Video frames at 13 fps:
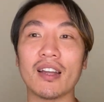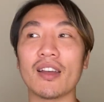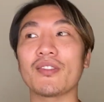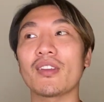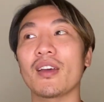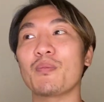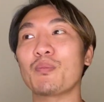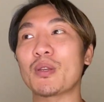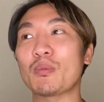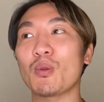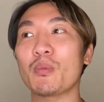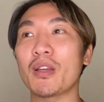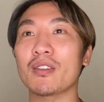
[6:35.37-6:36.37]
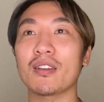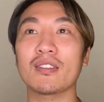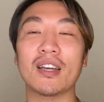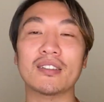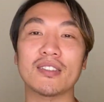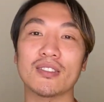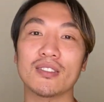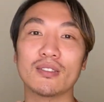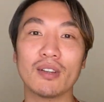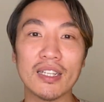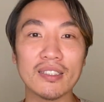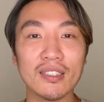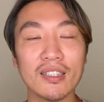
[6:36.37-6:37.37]
and then people may think that this is
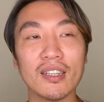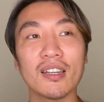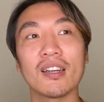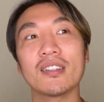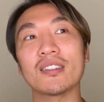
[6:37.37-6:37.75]
crazy,